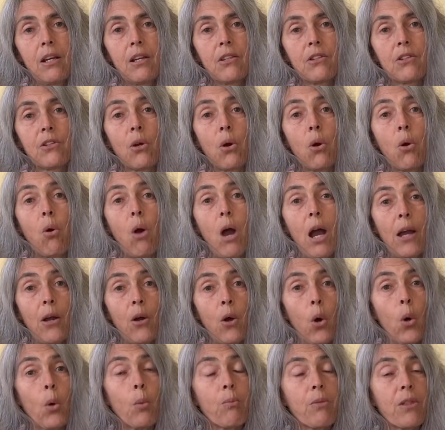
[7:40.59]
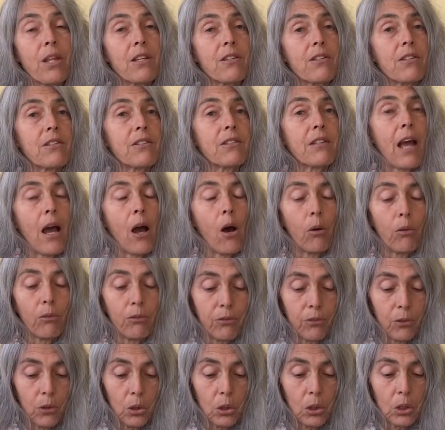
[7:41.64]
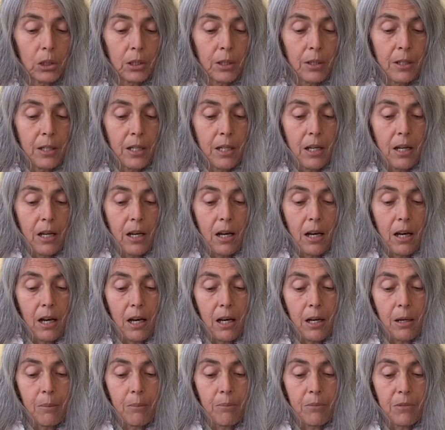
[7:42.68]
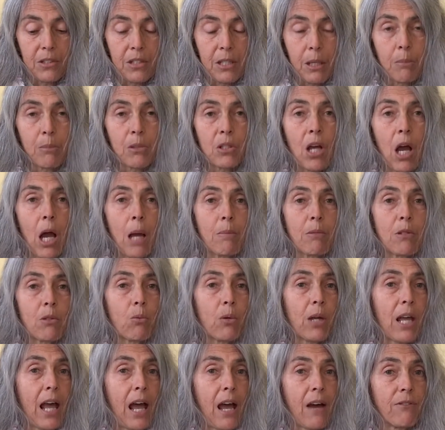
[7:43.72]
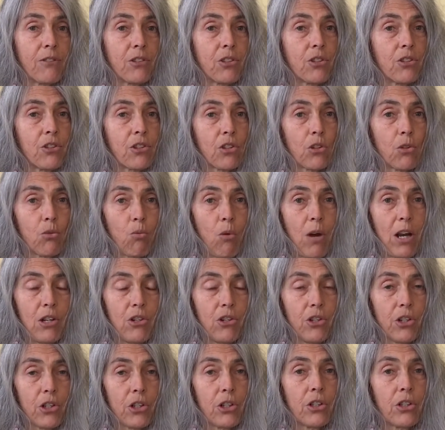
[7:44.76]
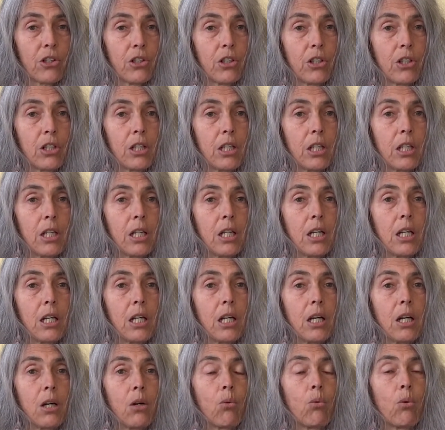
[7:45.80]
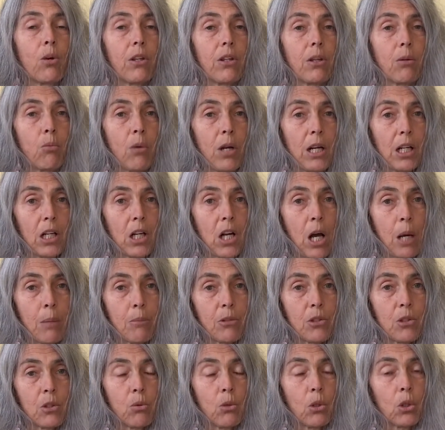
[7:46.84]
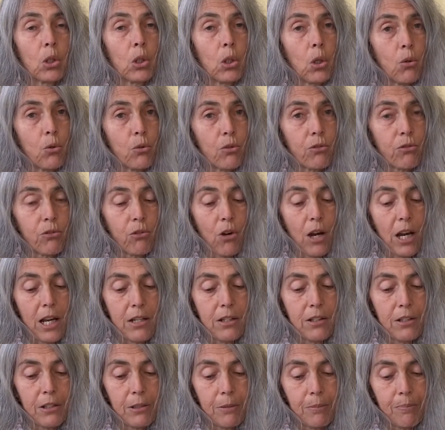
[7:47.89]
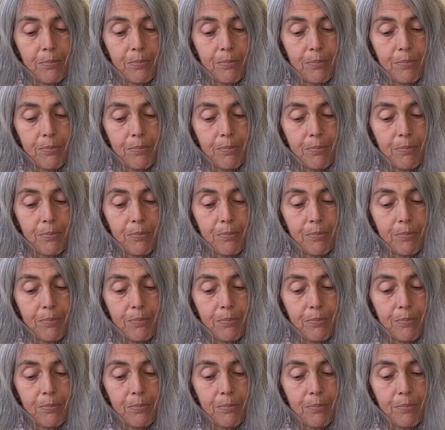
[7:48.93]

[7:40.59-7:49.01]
So I hope this is helpful. Sometimes we have to surrender when it comes to a close friend,